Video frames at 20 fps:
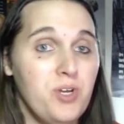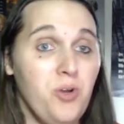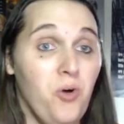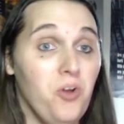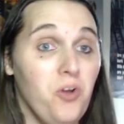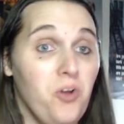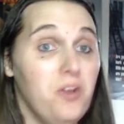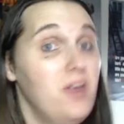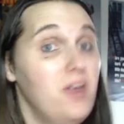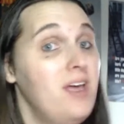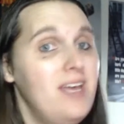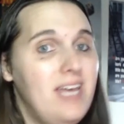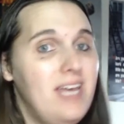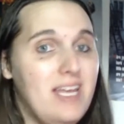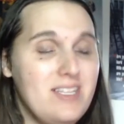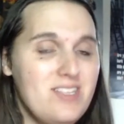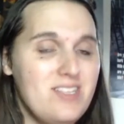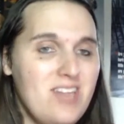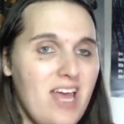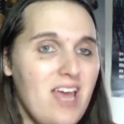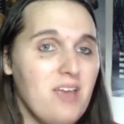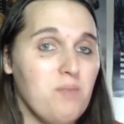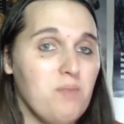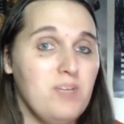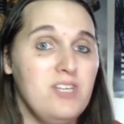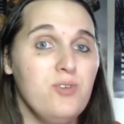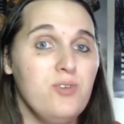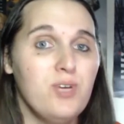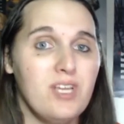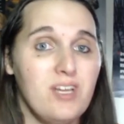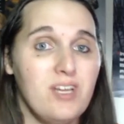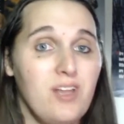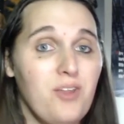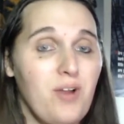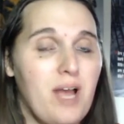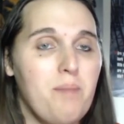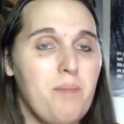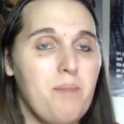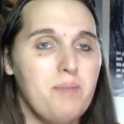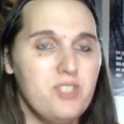new and old. And today I'm be doing
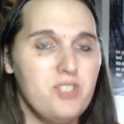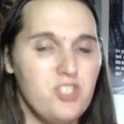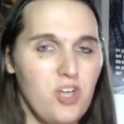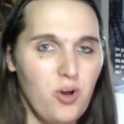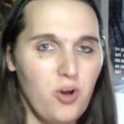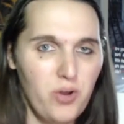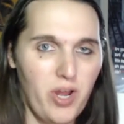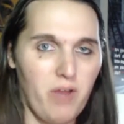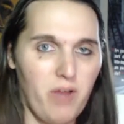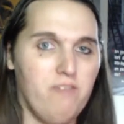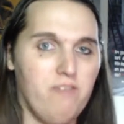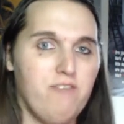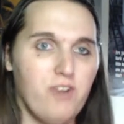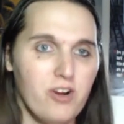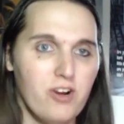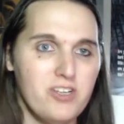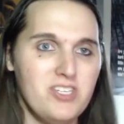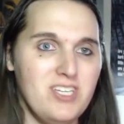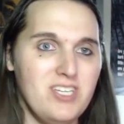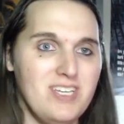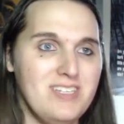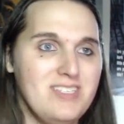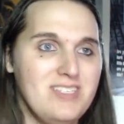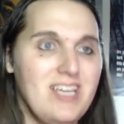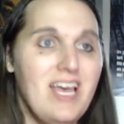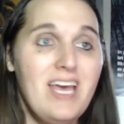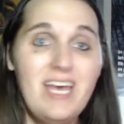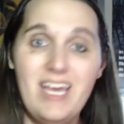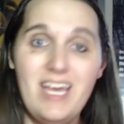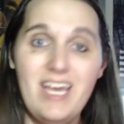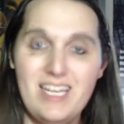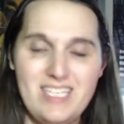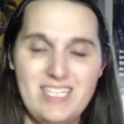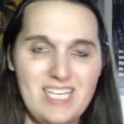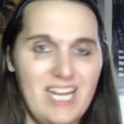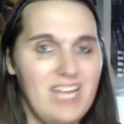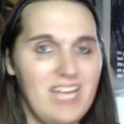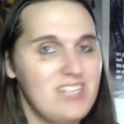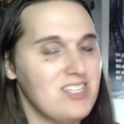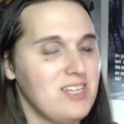another episode of Versus. And
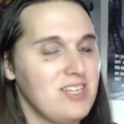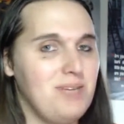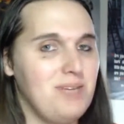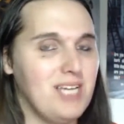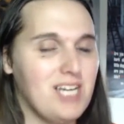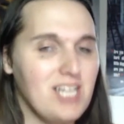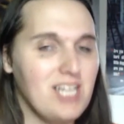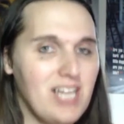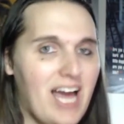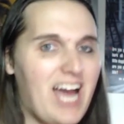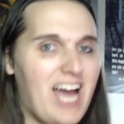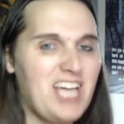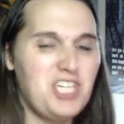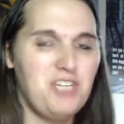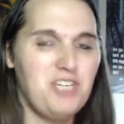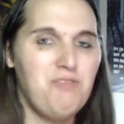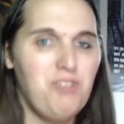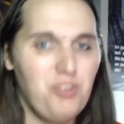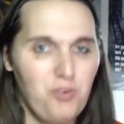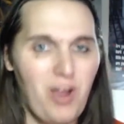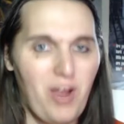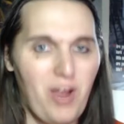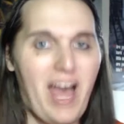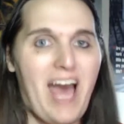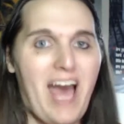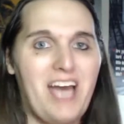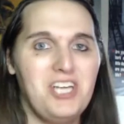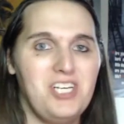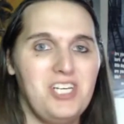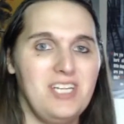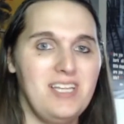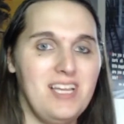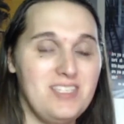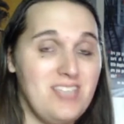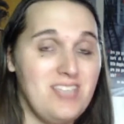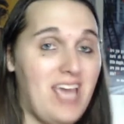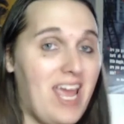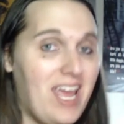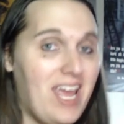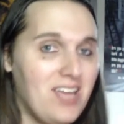today it's going to be Clash of Thrash, and
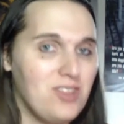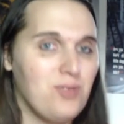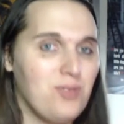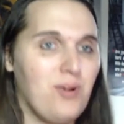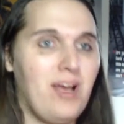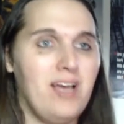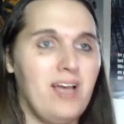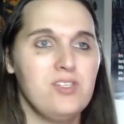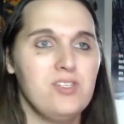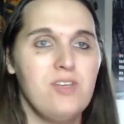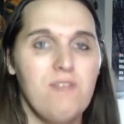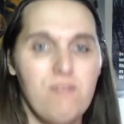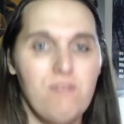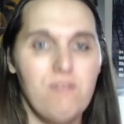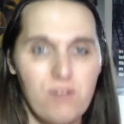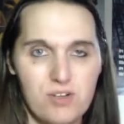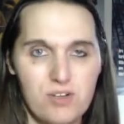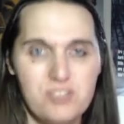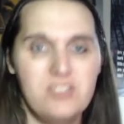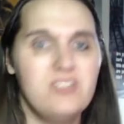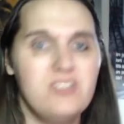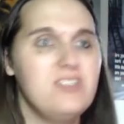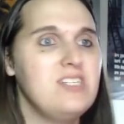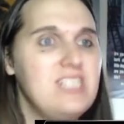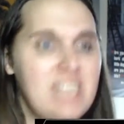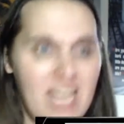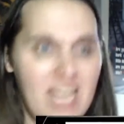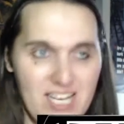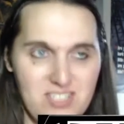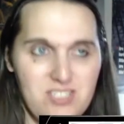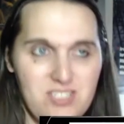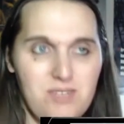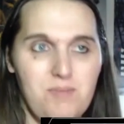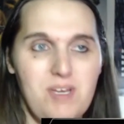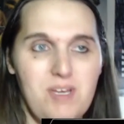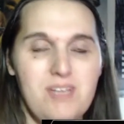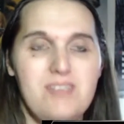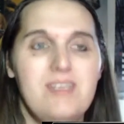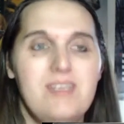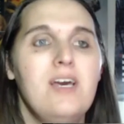that's Anthrax versus
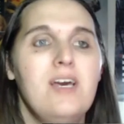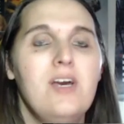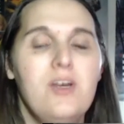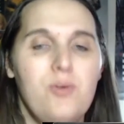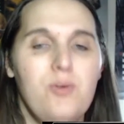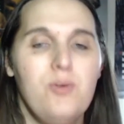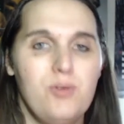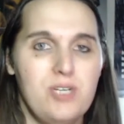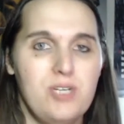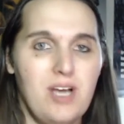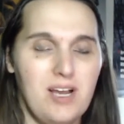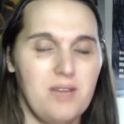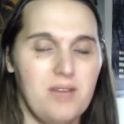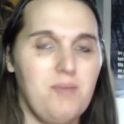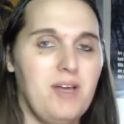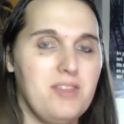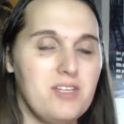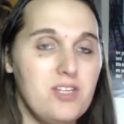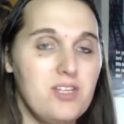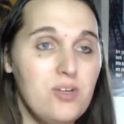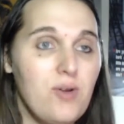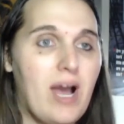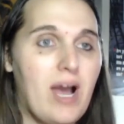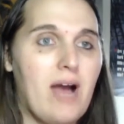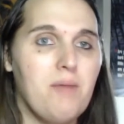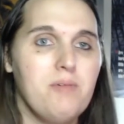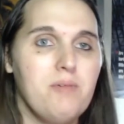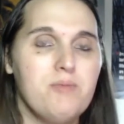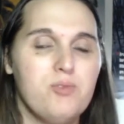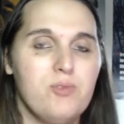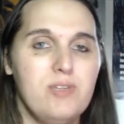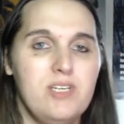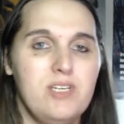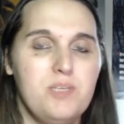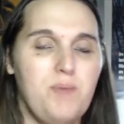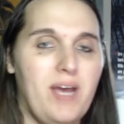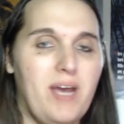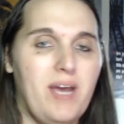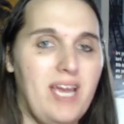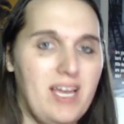Testament. We're talking about the new albums
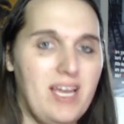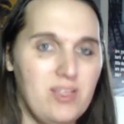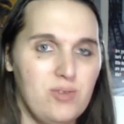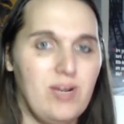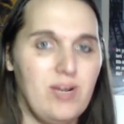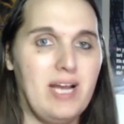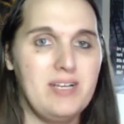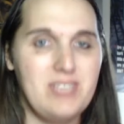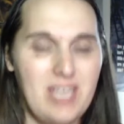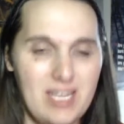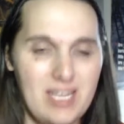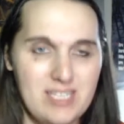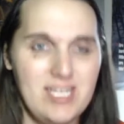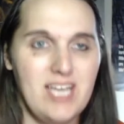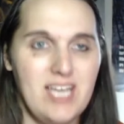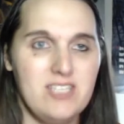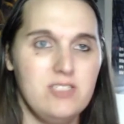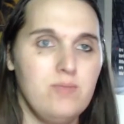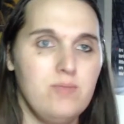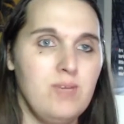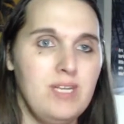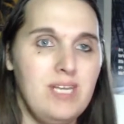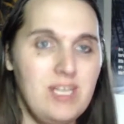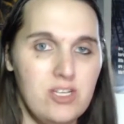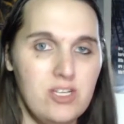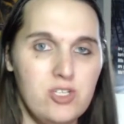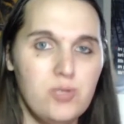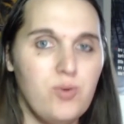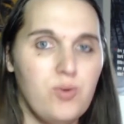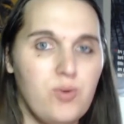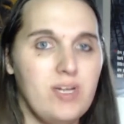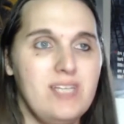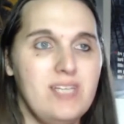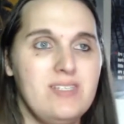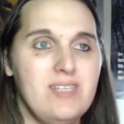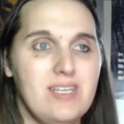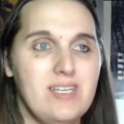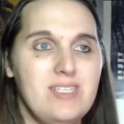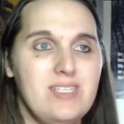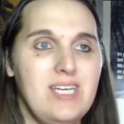released by Anthrax and Testament in
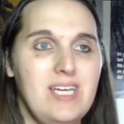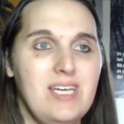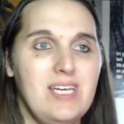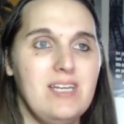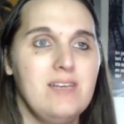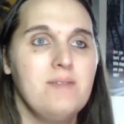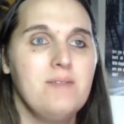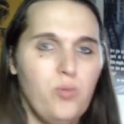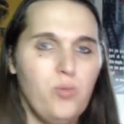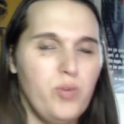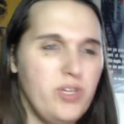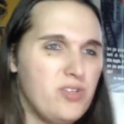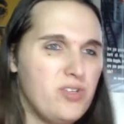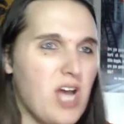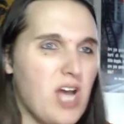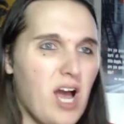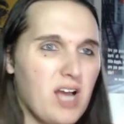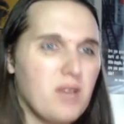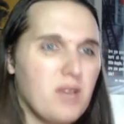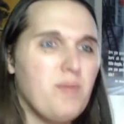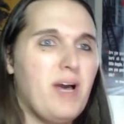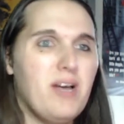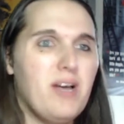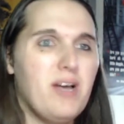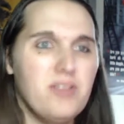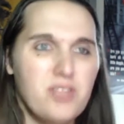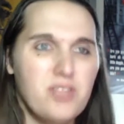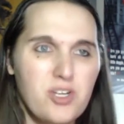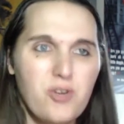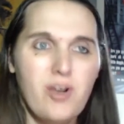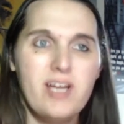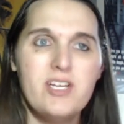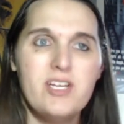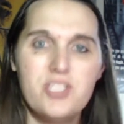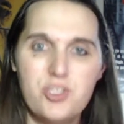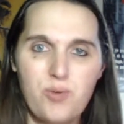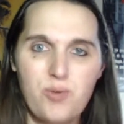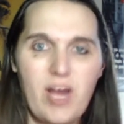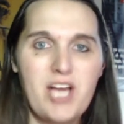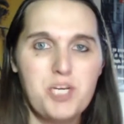2016. When you talk about the
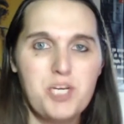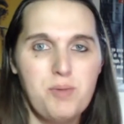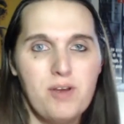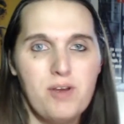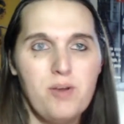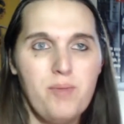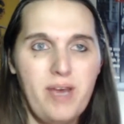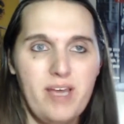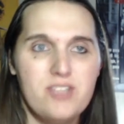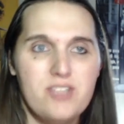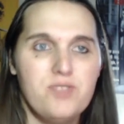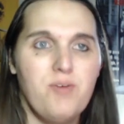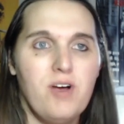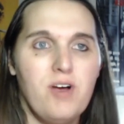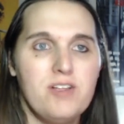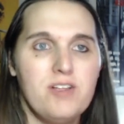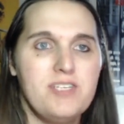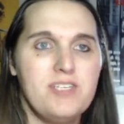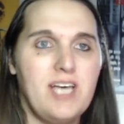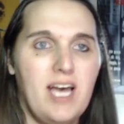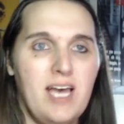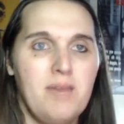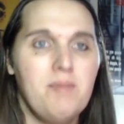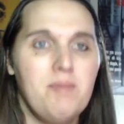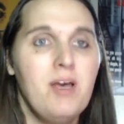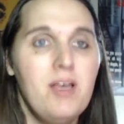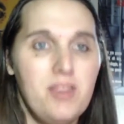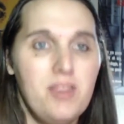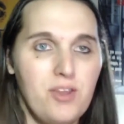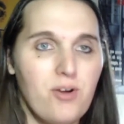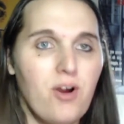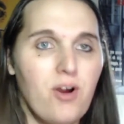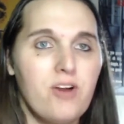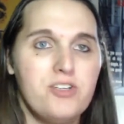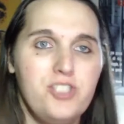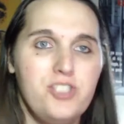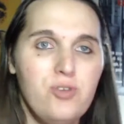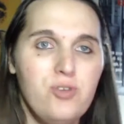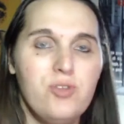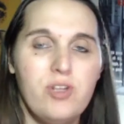greatest thrash metal bands of all time, there are
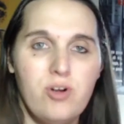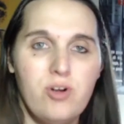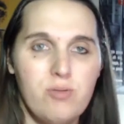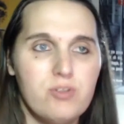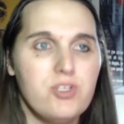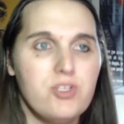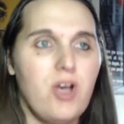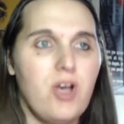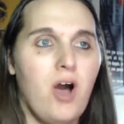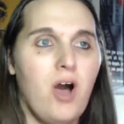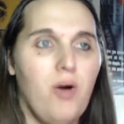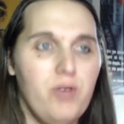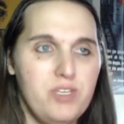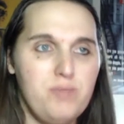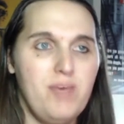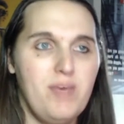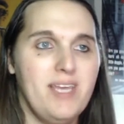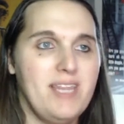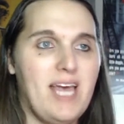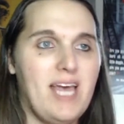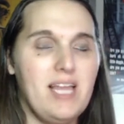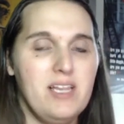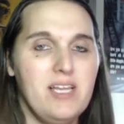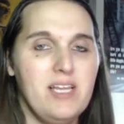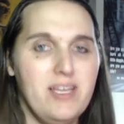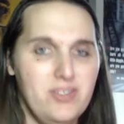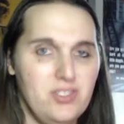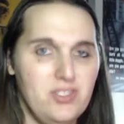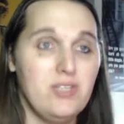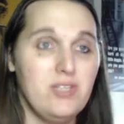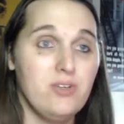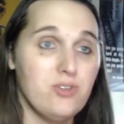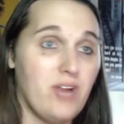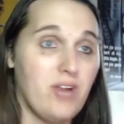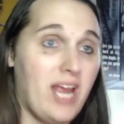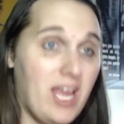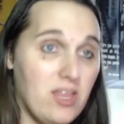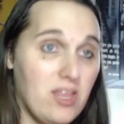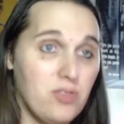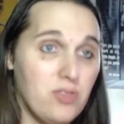two that almost always make that list, and those
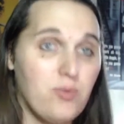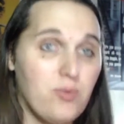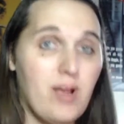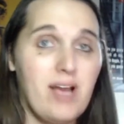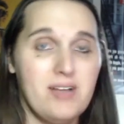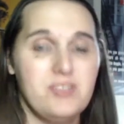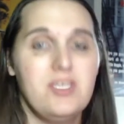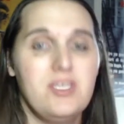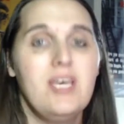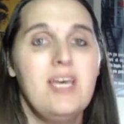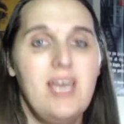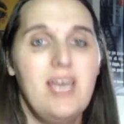are Anthrax